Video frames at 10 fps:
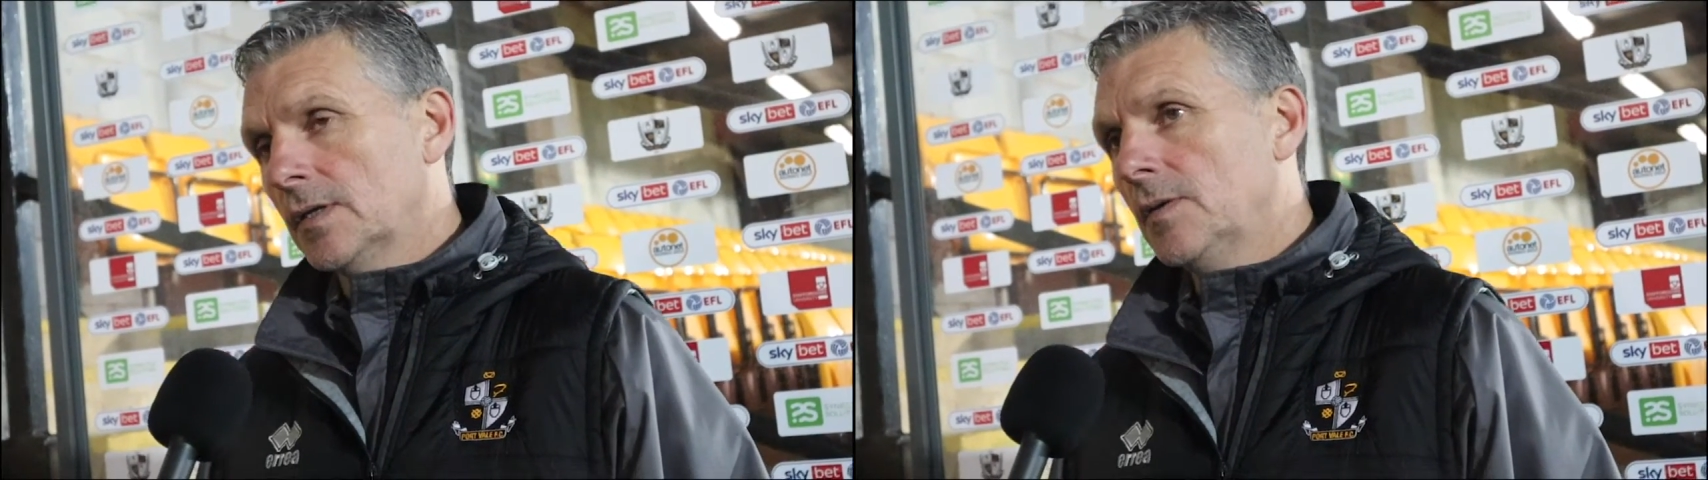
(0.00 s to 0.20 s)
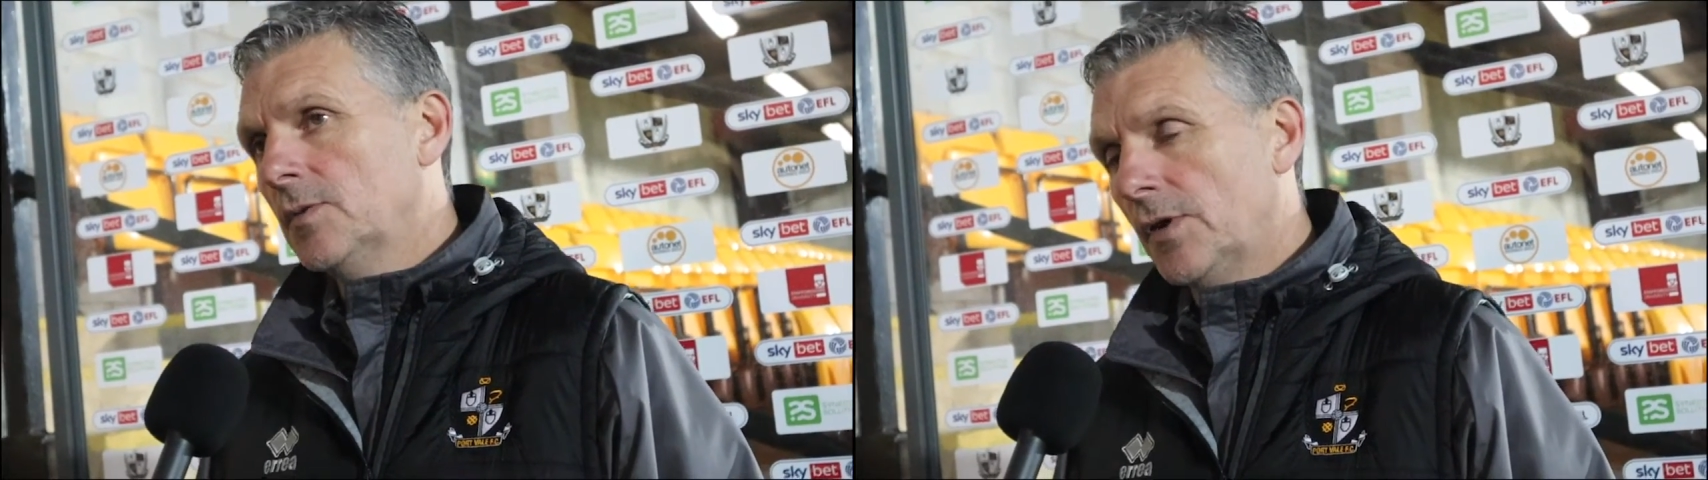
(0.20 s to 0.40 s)

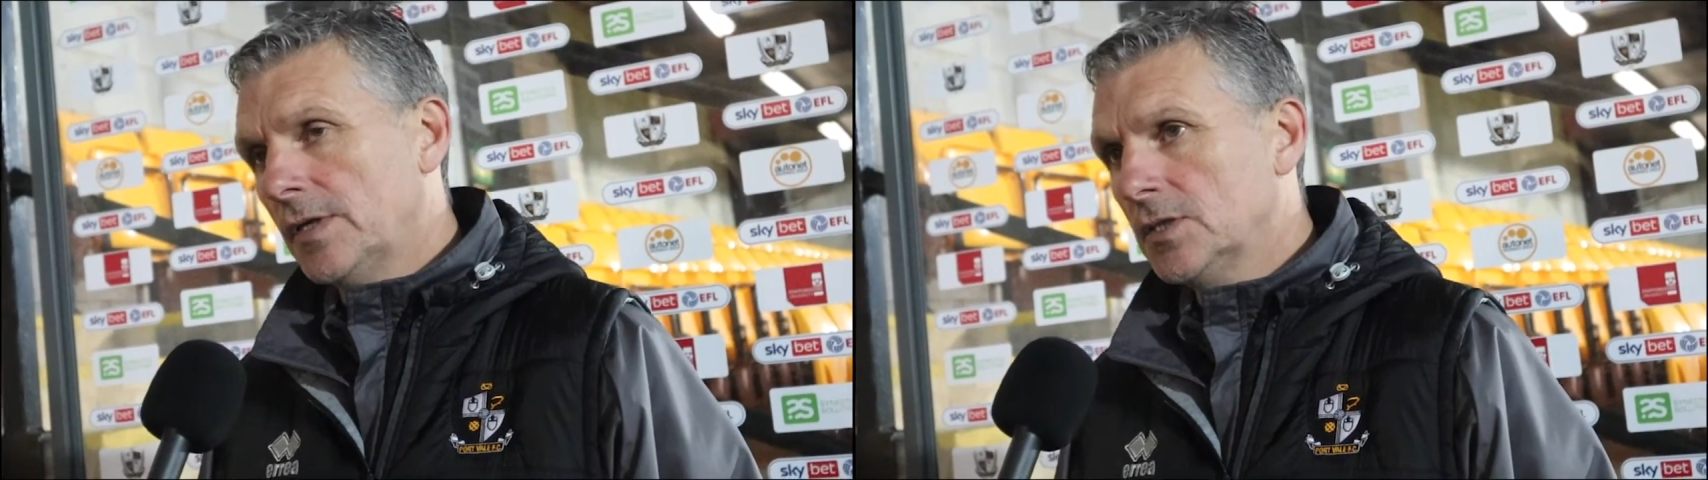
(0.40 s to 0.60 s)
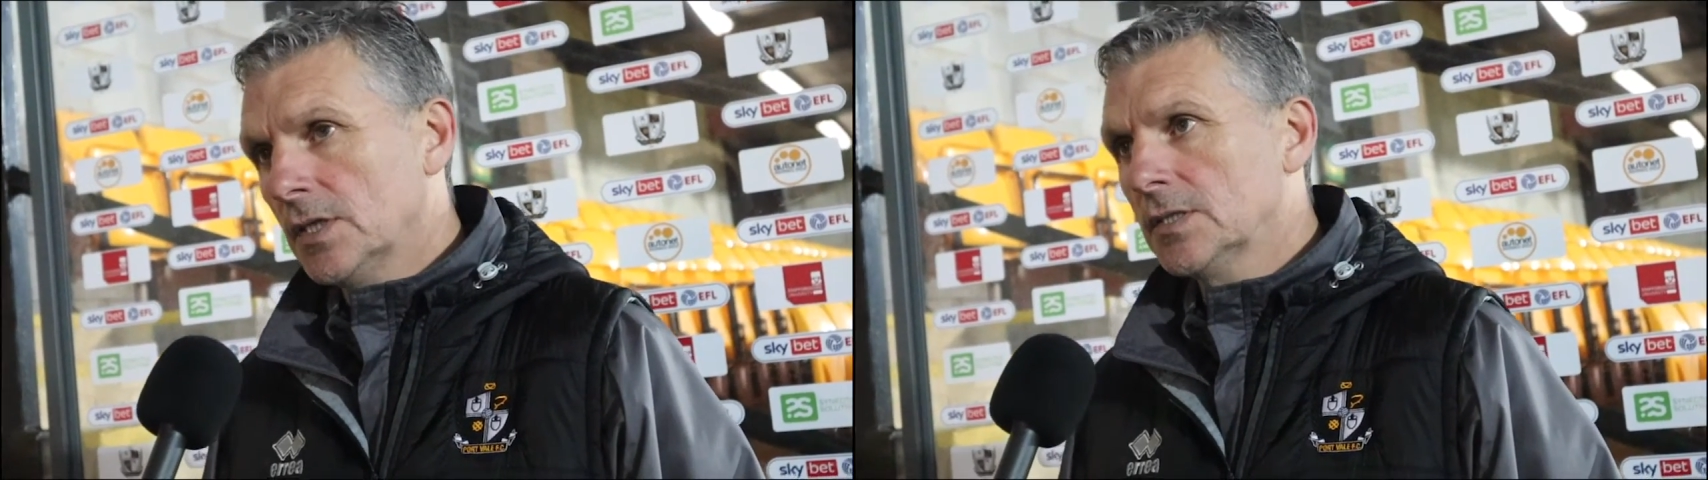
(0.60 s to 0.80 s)
keep
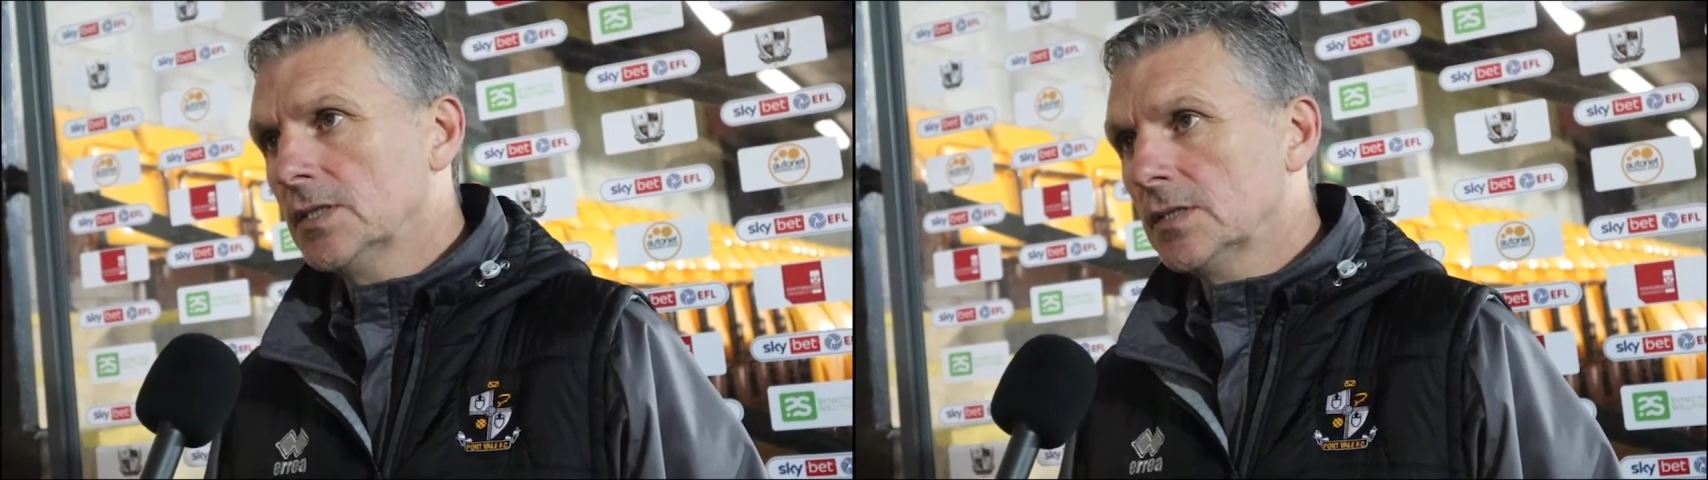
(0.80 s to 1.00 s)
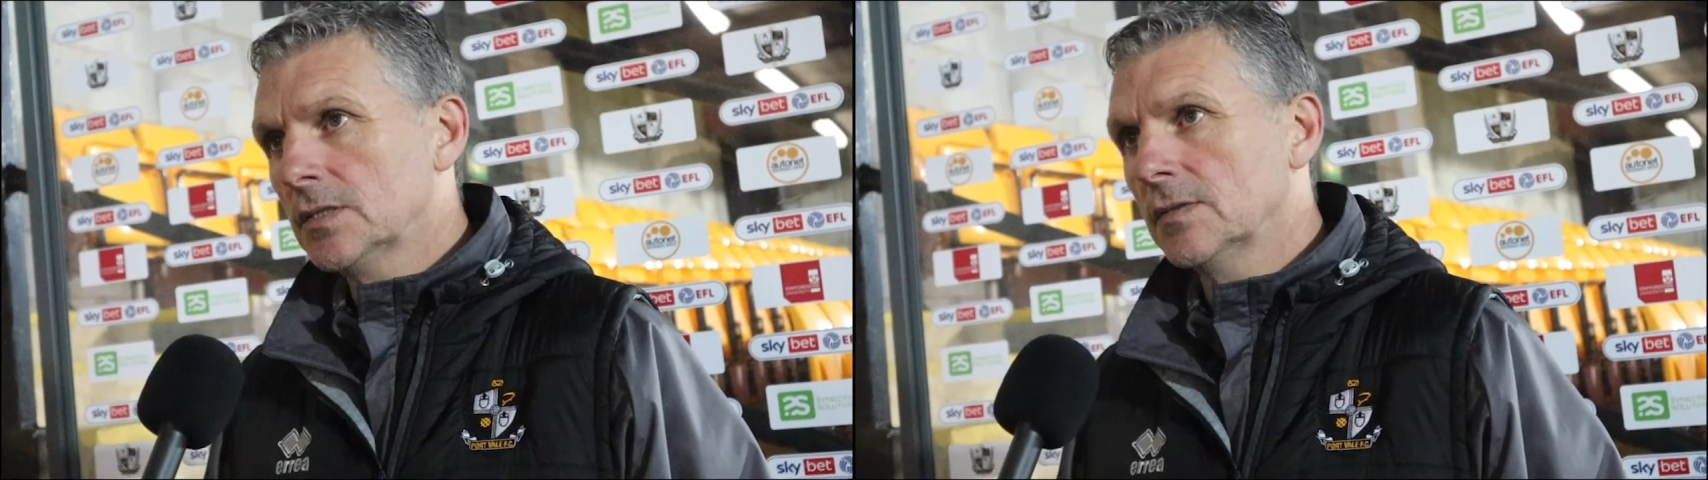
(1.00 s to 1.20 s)
creating
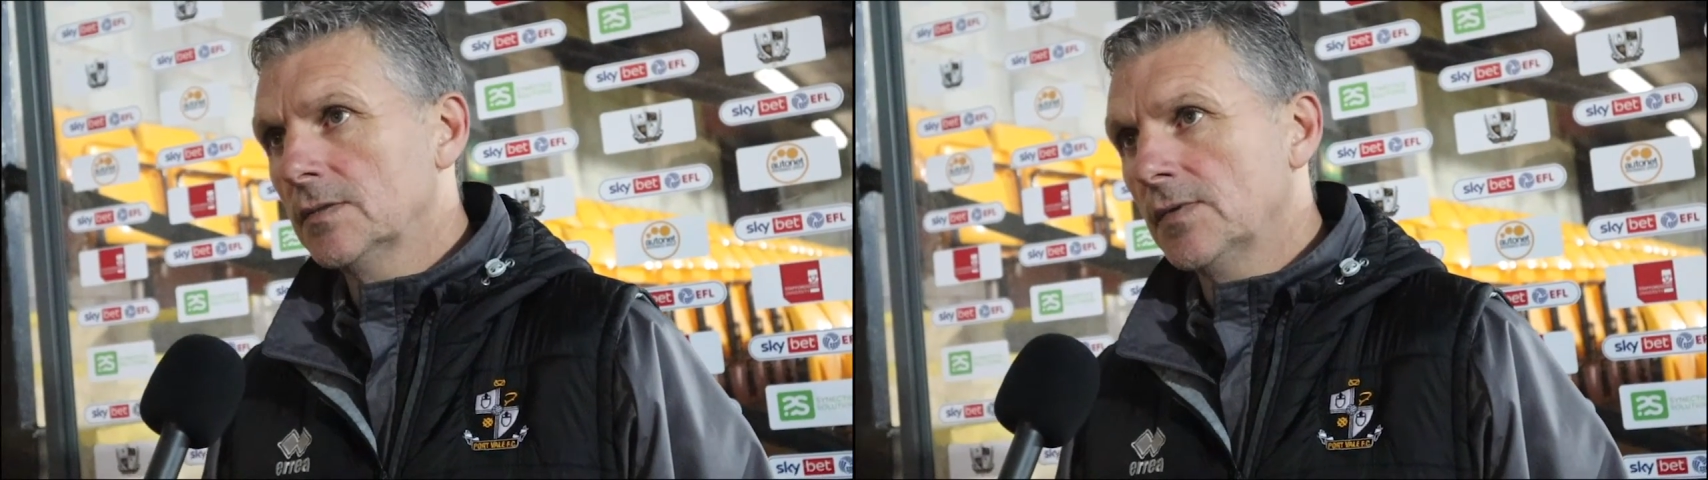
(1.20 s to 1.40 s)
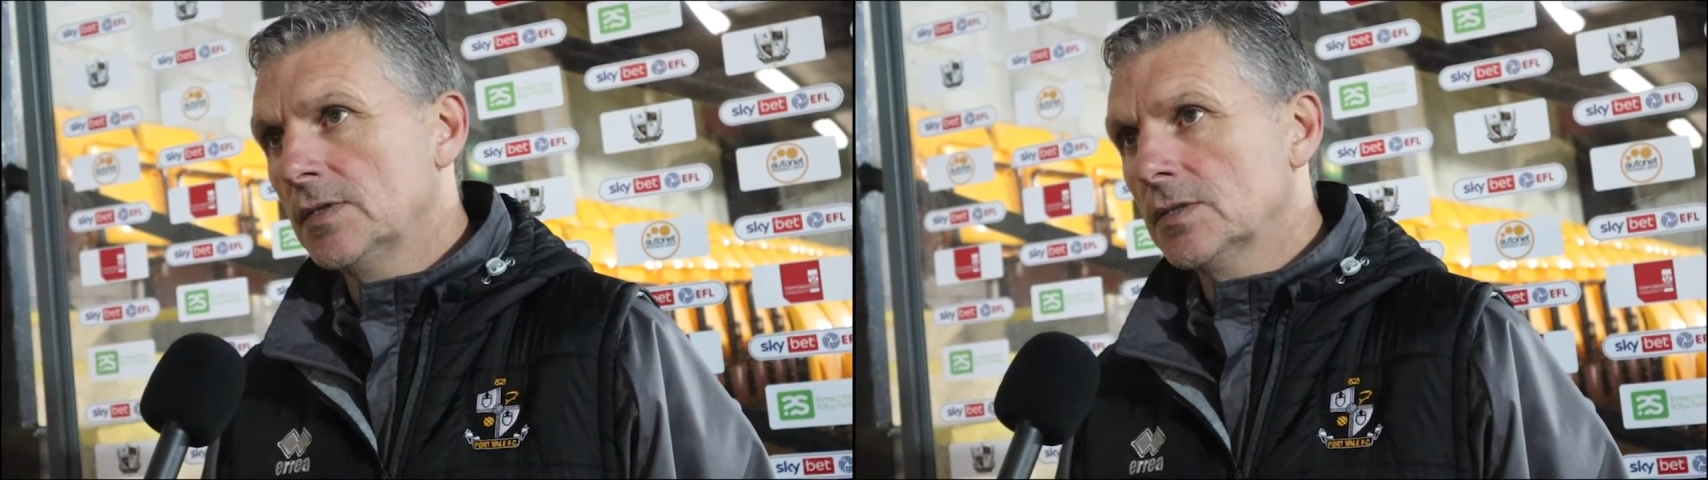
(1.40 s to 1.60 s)
chances,
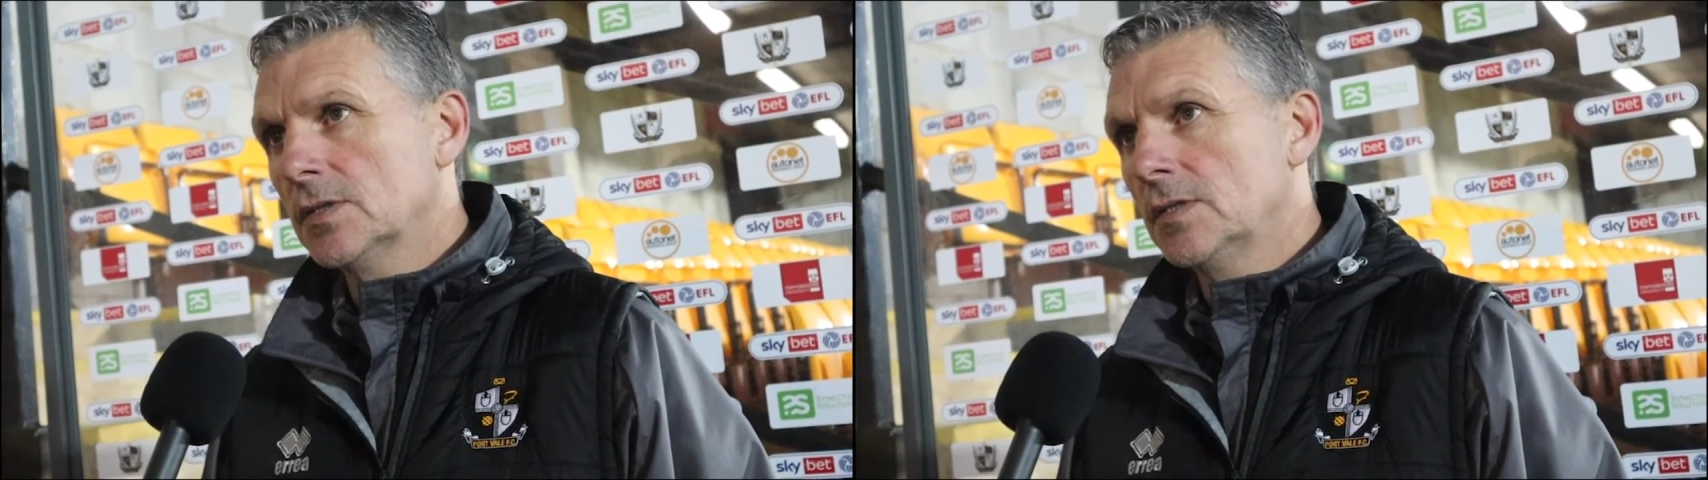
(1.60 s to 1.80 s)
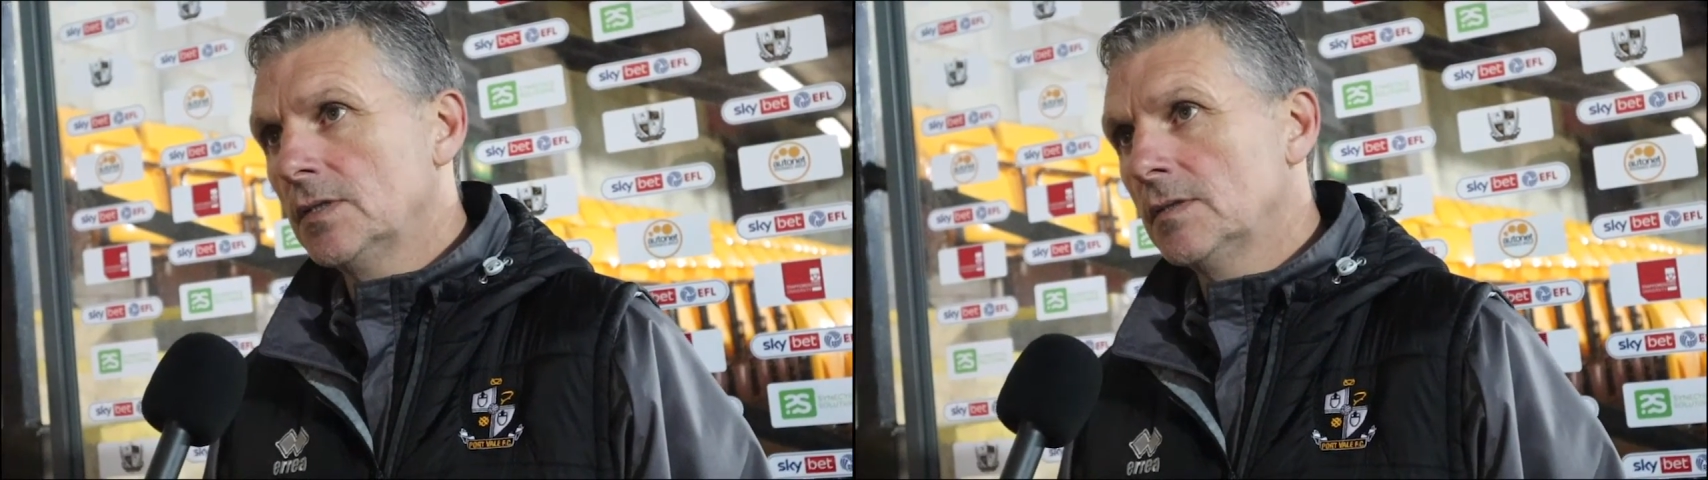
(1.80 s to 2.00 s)

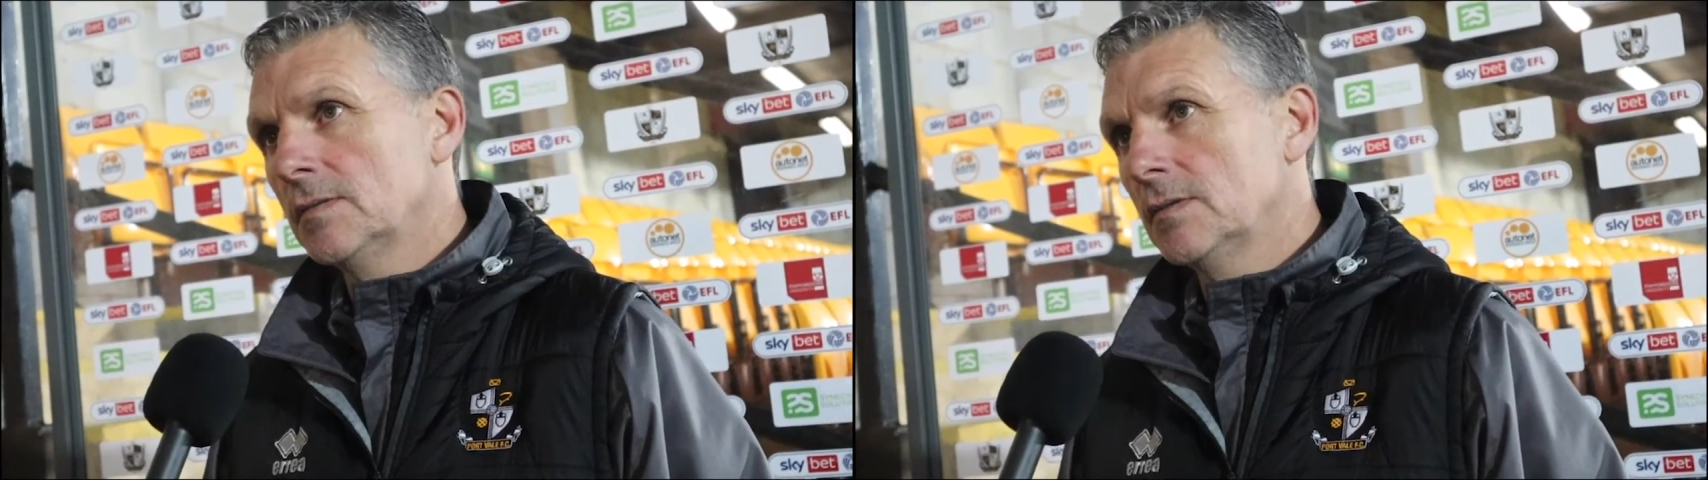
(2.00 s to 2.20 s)
eventually